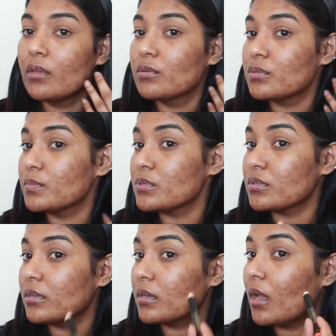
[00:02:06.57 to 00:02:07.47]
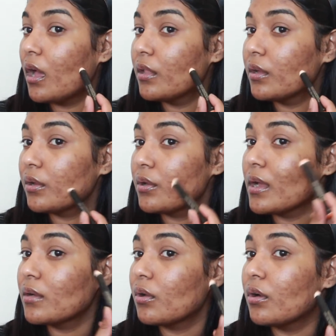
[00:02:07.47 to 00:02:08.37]
So I'm just gonna color
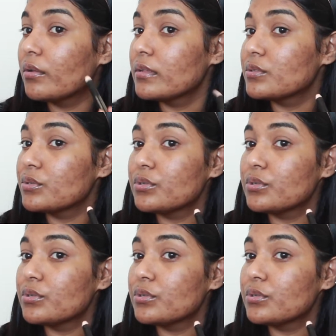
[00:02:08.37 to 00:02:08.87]
correct all this